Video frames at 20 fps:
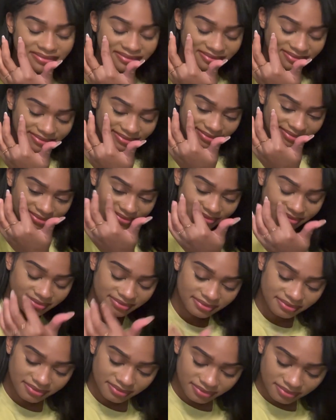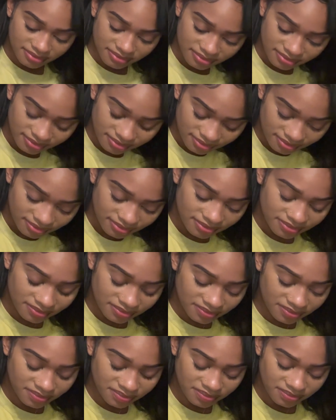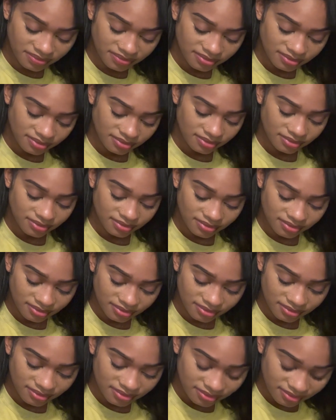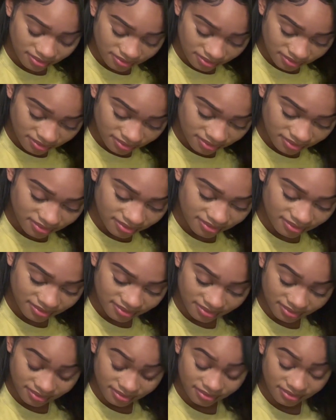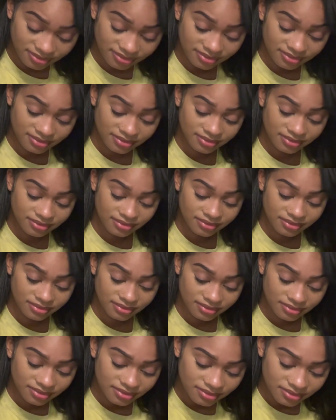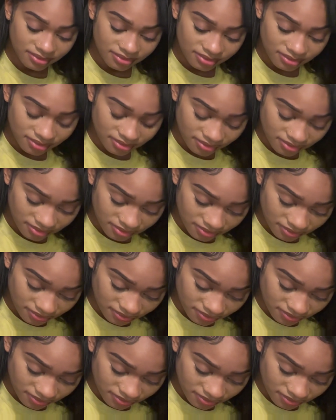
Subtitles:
[no speech]